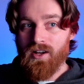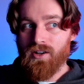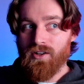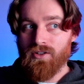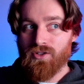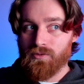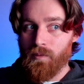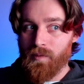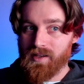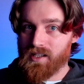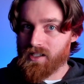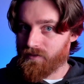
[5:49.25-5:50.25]
So when we
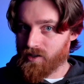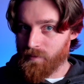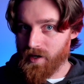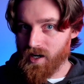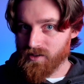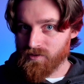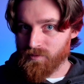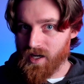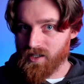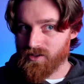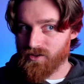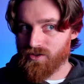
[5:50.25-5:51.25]
think of comparison
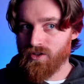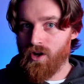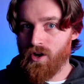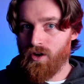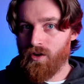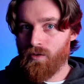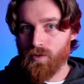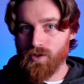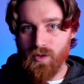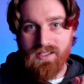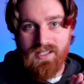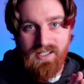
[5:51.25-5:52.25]
pages, well, you
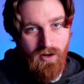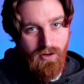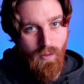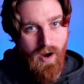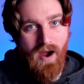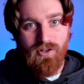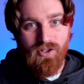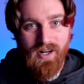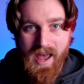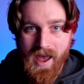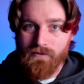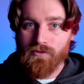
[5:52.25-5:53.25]
get to now go after
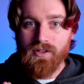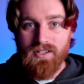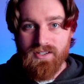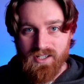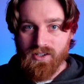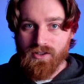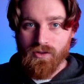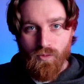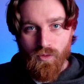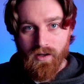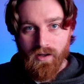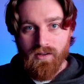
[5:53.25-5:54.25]
every single
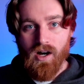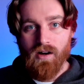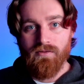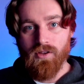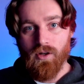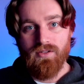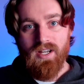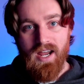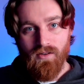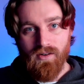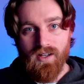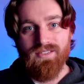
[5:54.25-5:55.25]
one of those
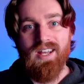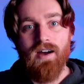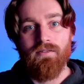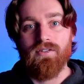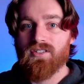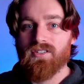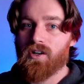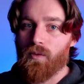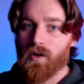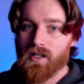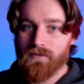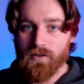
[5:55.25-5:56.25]
areas, every single
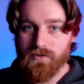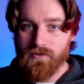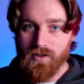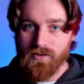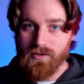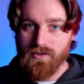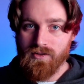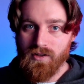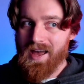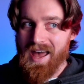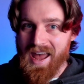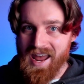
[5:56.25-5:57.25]
one of those verticals.
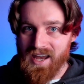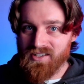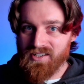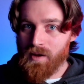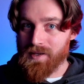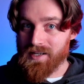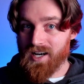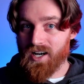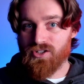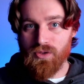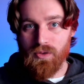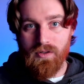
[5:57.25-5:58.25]
And
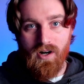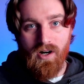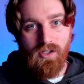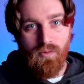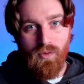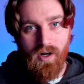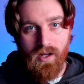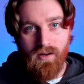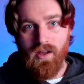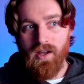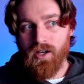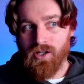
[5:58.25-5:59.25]
because you're an
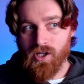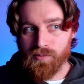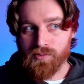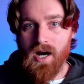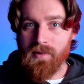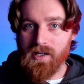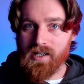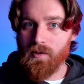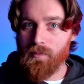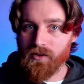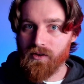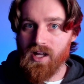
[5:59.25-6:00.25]
all-in-one, you're probably going to
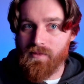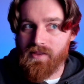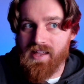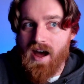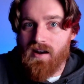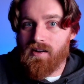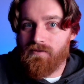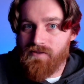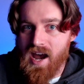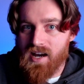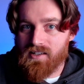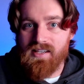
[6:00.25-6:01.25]
build up that
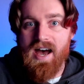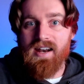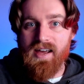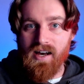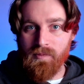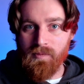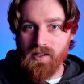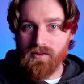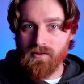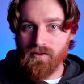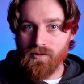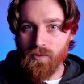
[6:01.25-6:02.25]
fact, that element
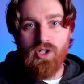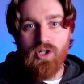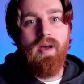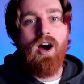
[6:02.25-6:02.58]
where you may